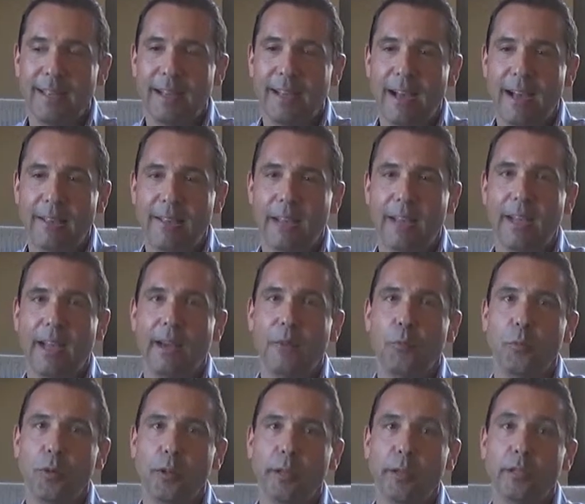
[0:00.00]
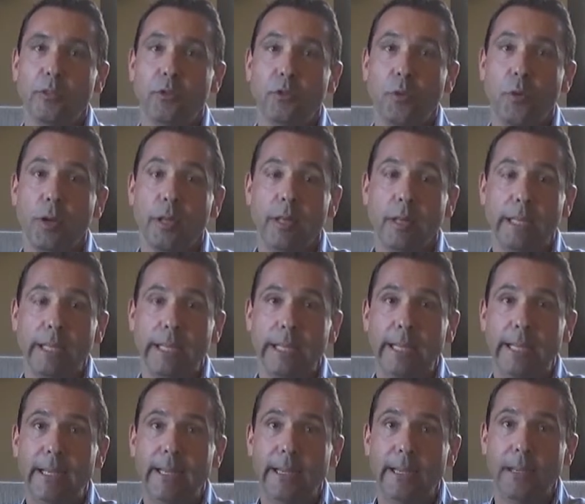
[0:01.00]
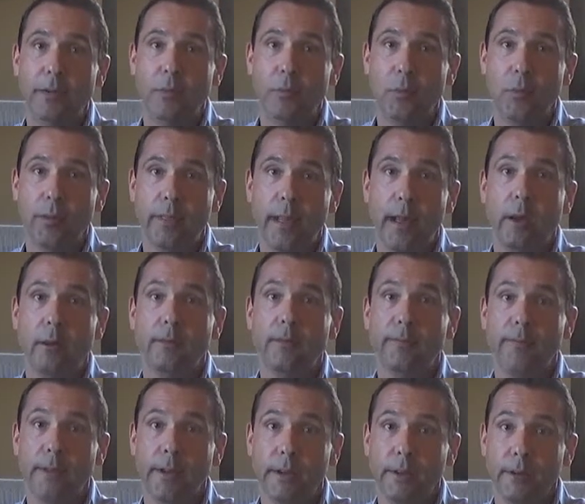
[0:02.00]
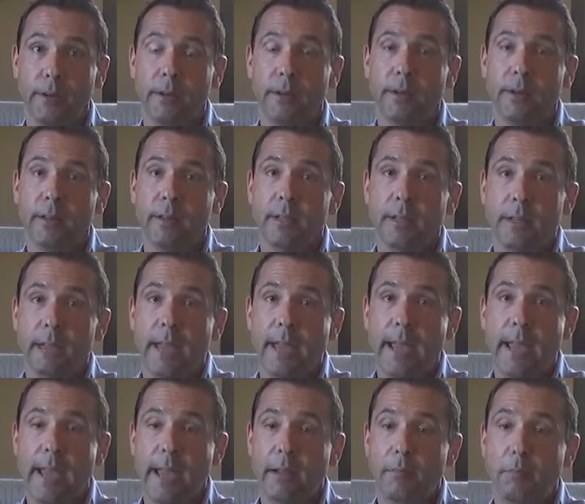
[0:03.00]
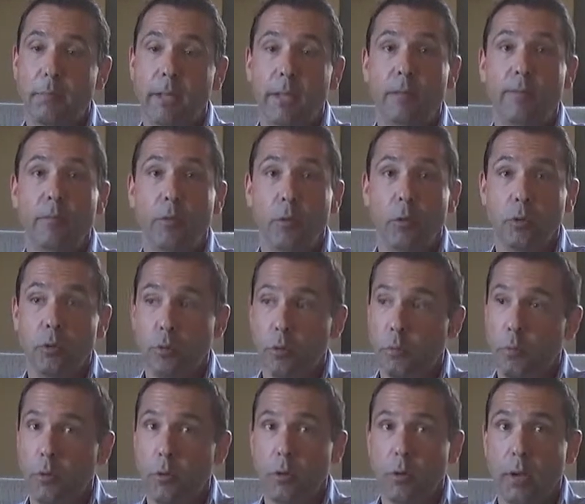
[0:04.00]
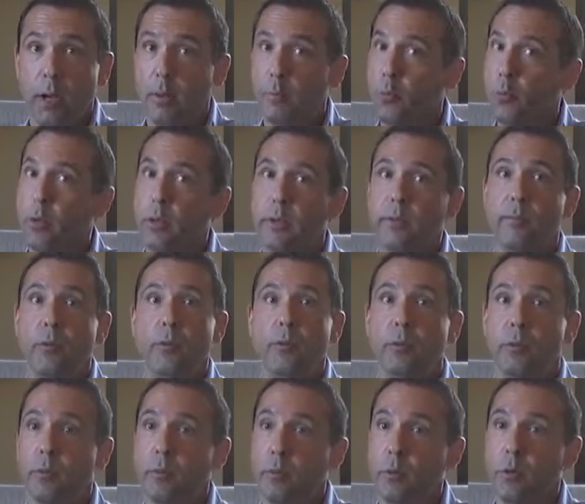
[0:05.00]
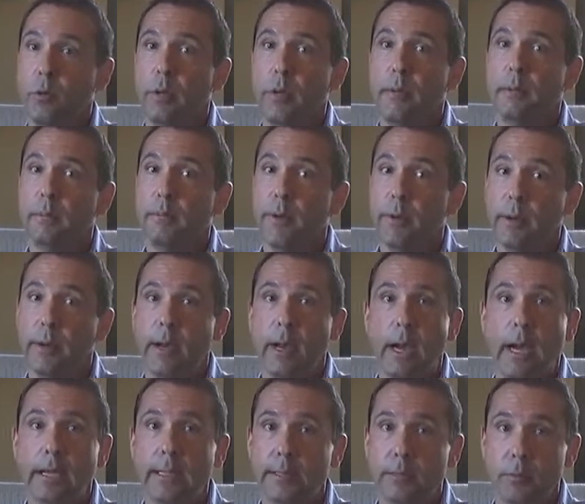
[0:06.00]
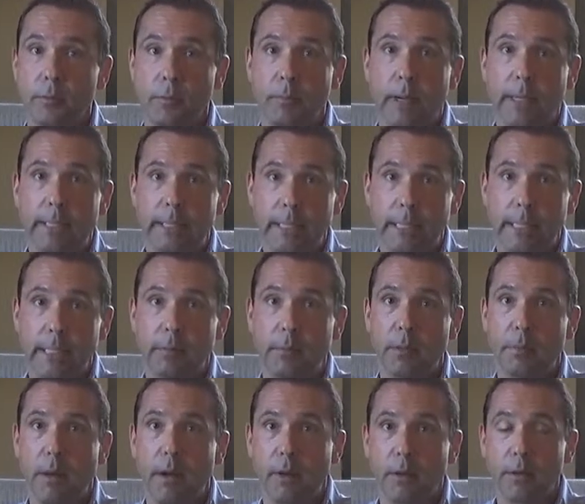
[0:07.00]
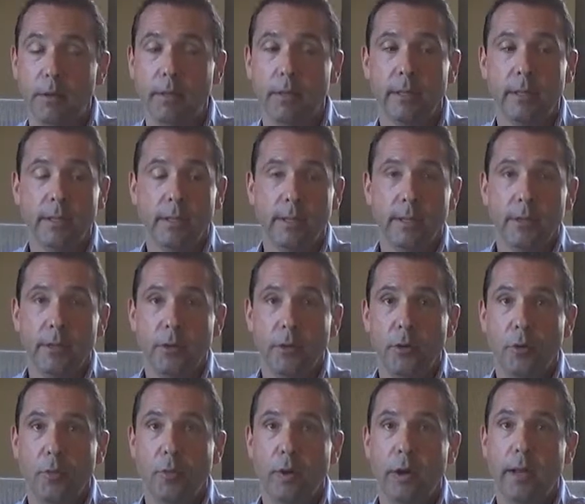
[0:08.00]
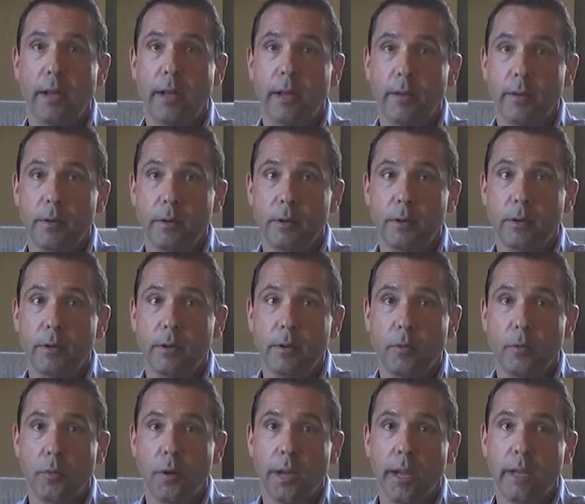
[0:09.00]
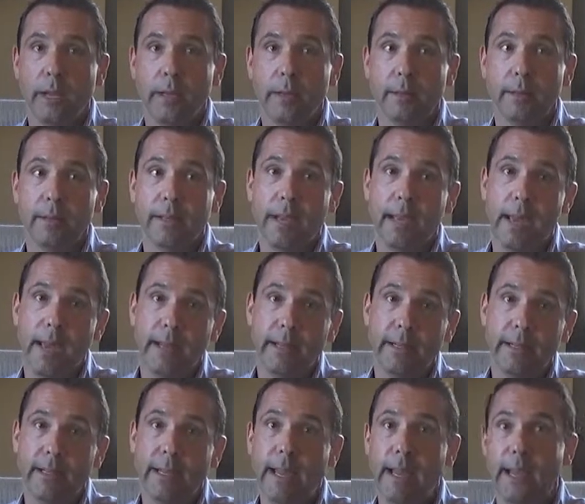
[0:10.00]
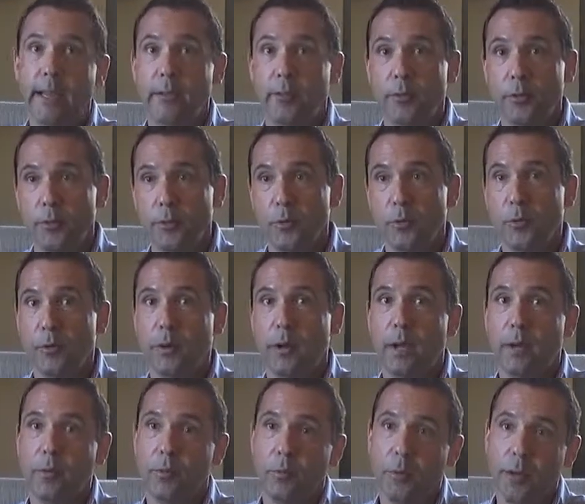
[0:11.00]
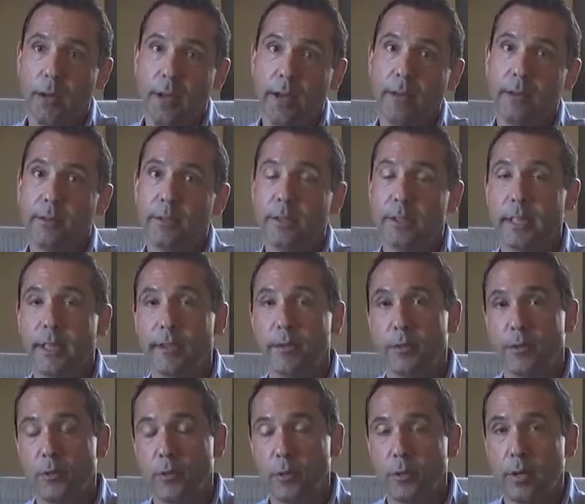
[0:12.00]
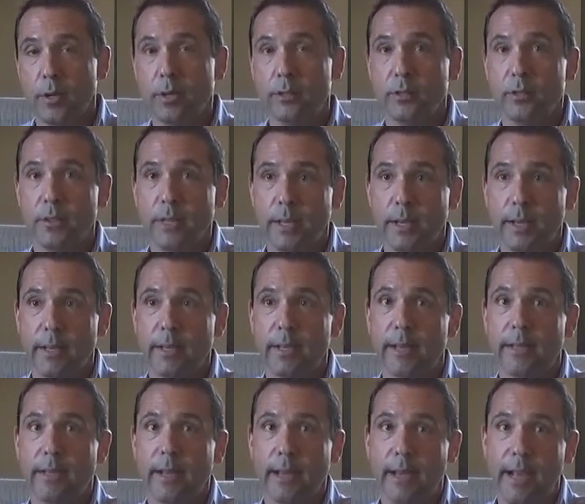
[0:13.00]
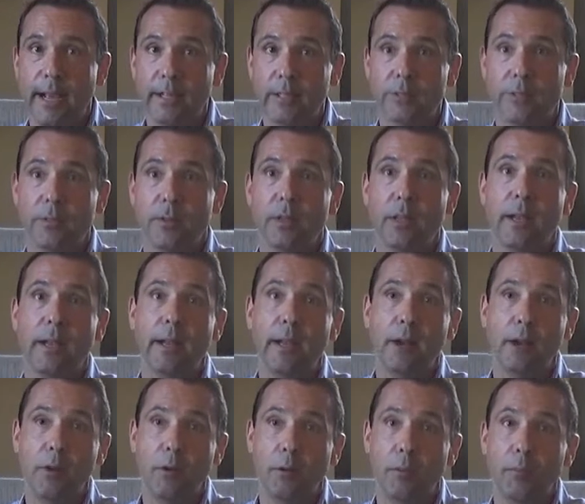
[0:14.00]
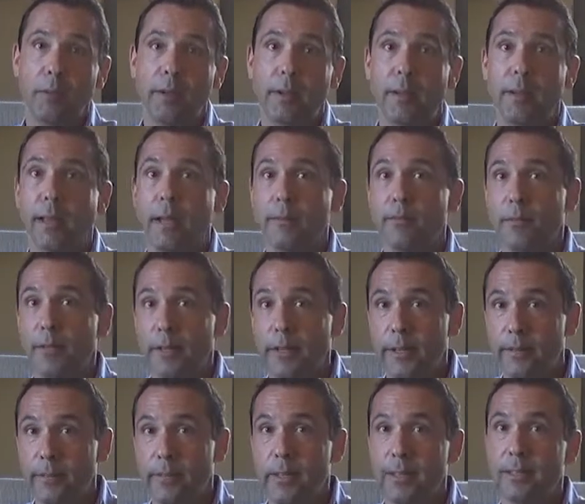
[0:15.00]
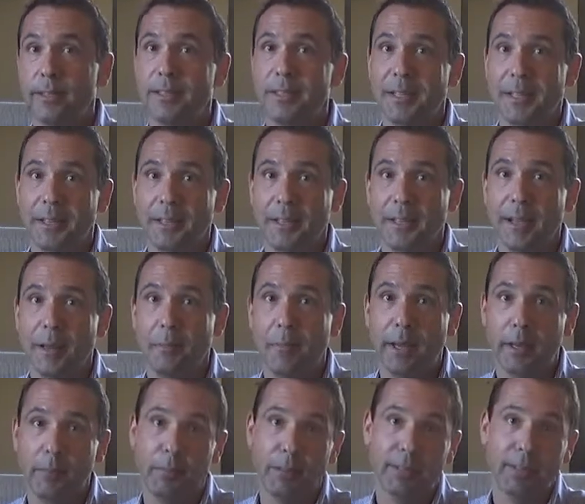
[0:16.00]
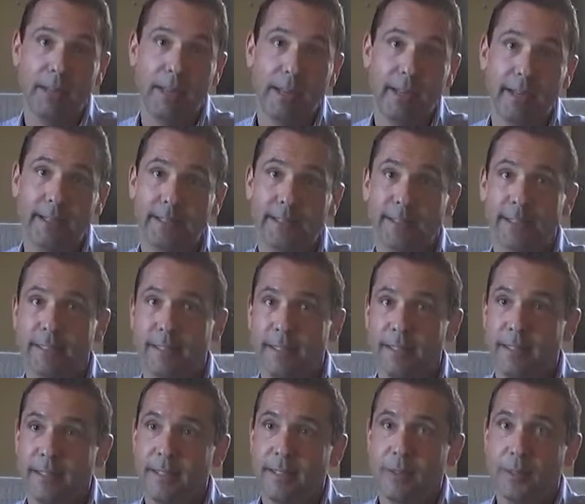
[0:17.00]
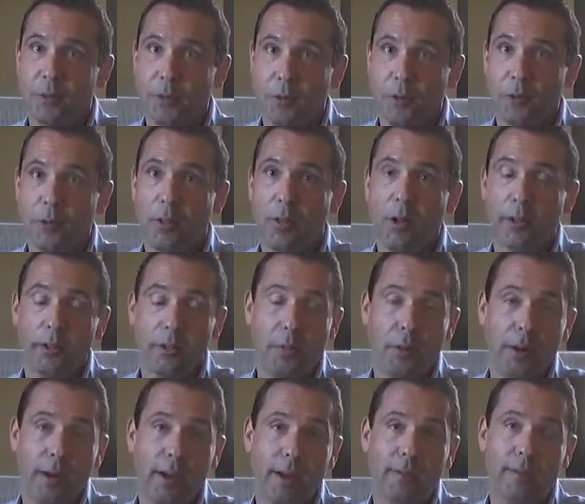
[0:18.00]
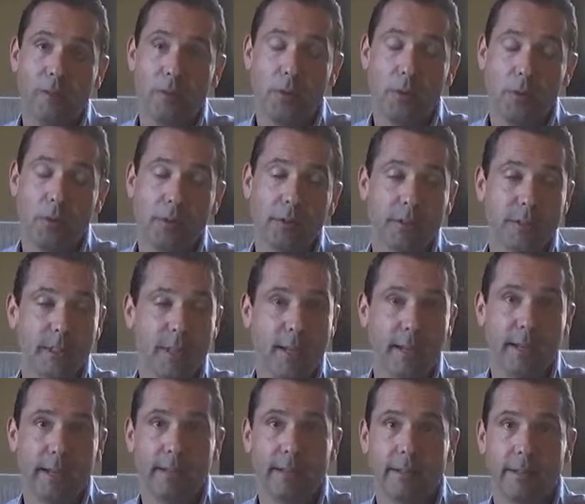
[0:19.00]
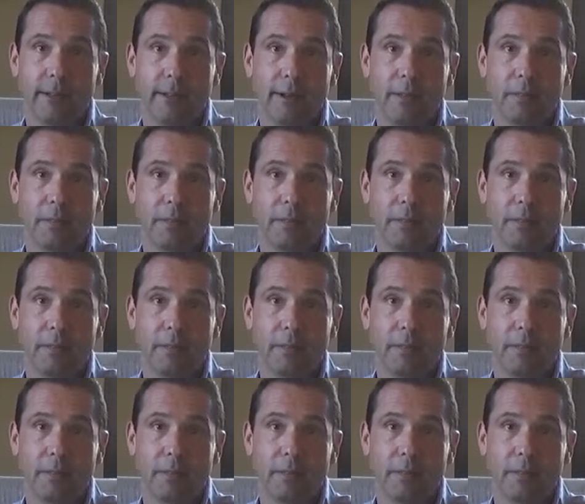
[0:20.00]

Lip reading: I think I really enjoy leading without fear and being vulnerable. I'm really vulnerable. I'm very honest with my team about what I can and can't do, or what I understand or don't understand, and I ask for a lot of help and a lot of forgiveness. I think I make mistakes along the way, of course, and